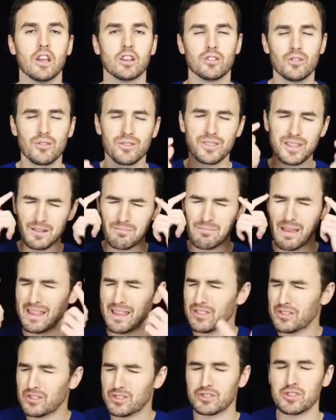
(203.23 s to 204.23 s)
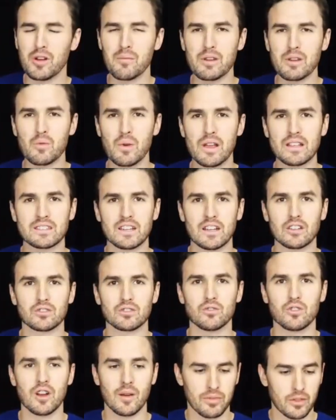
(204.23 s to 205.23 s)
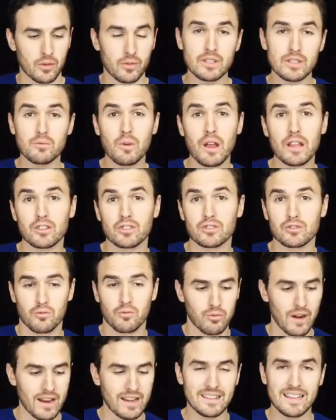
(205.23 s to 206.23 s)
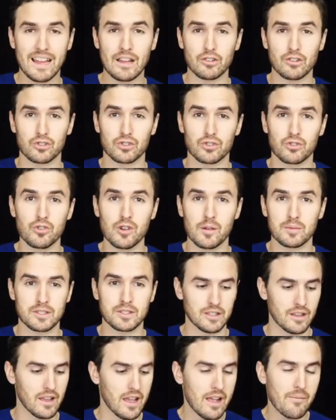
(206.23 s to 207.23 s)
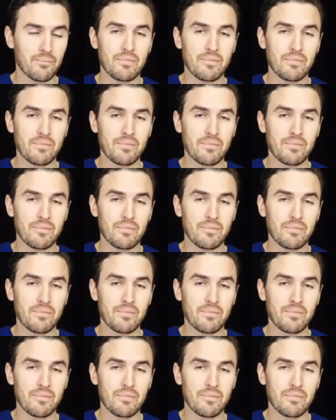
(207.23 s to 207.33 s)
You don't think, Man, there's so many ways that I screwed up. The reason why you're writing down your screw ups and